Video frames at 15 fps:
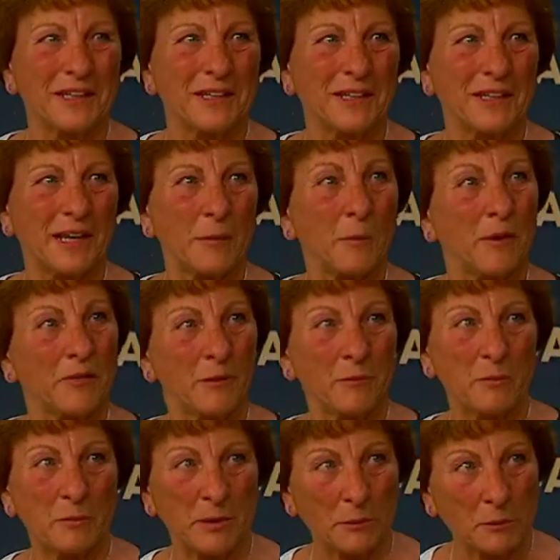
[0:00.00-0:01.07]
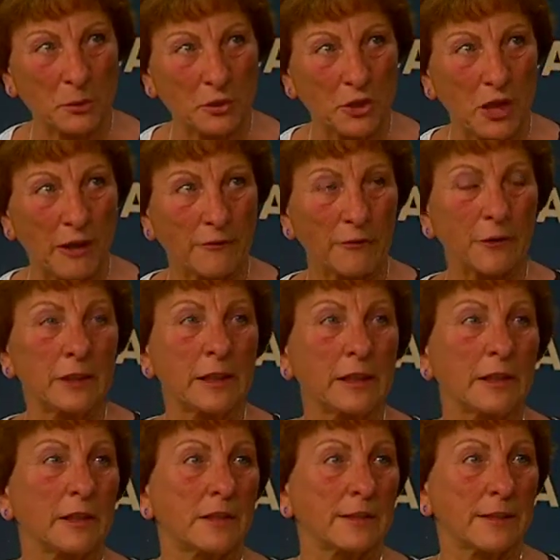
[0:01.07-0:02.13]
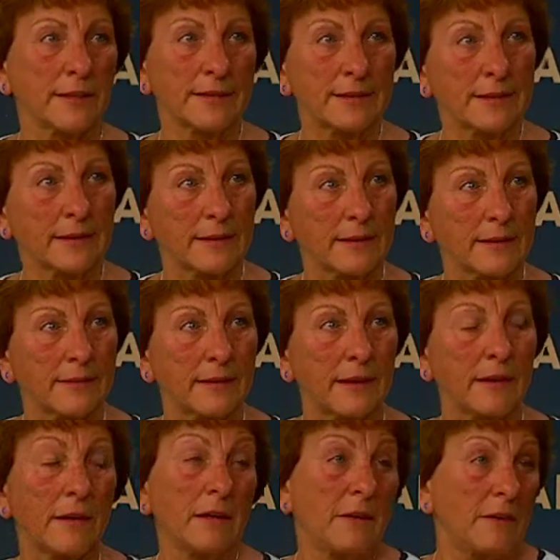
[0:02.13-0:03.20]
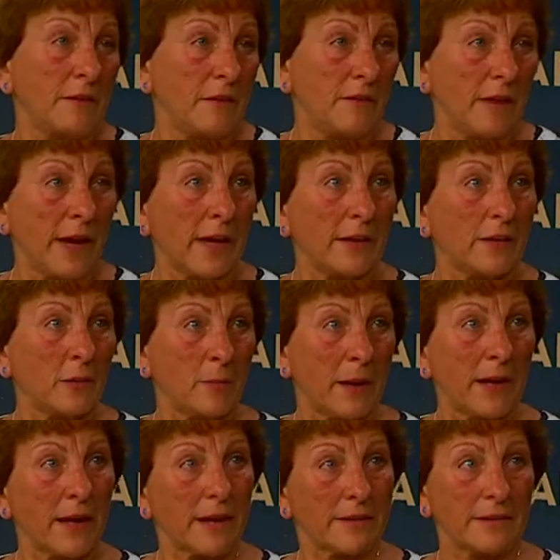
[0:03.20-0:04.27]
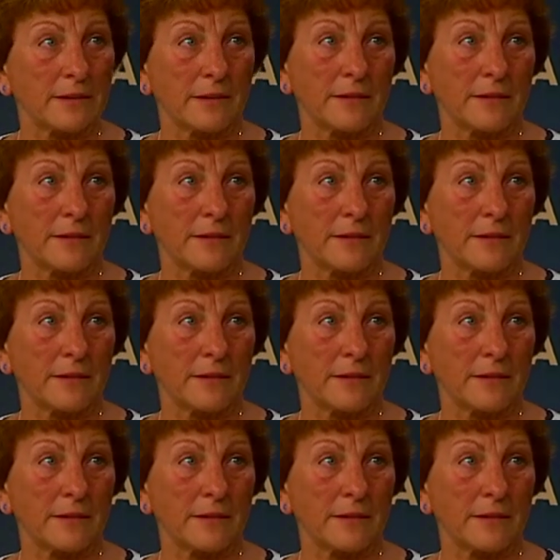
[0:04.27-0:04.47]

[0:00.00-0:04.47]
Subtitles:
And I want them to be able to talk freely and discuss things that they've had in the past.